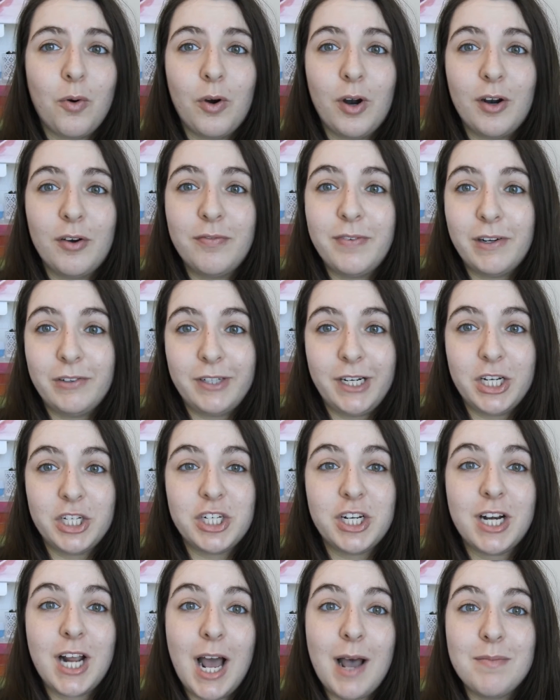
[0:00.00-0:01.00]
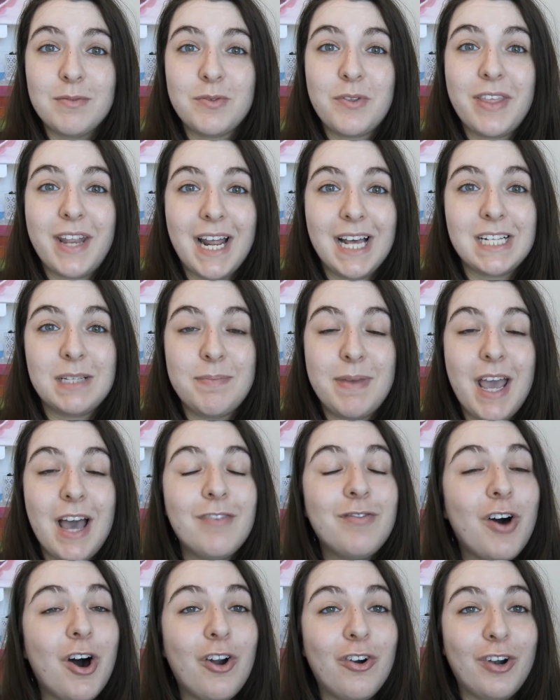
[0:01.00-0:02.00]
or foundation comes with an
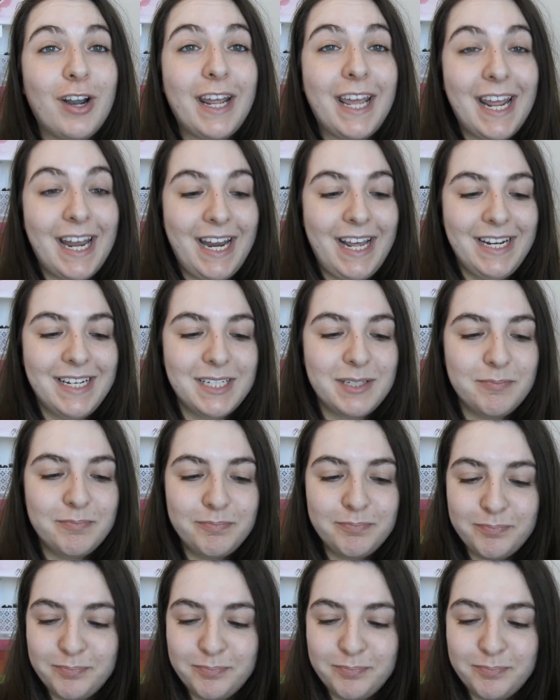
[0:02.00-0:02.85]
SPF already in it.